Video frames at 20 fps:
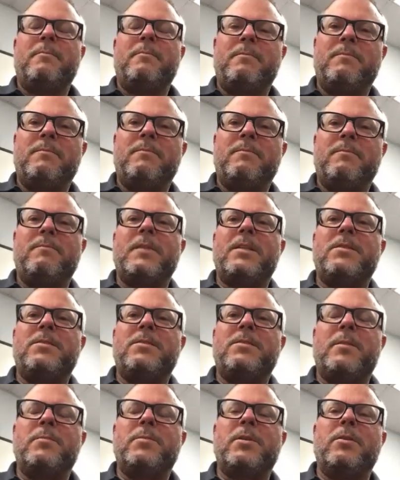And one
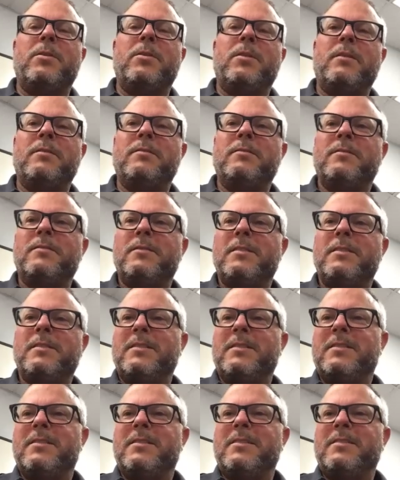of the nice
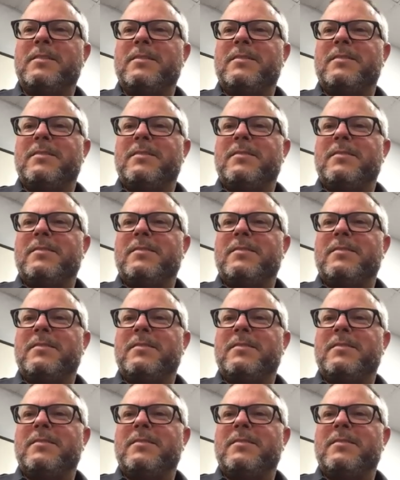features I really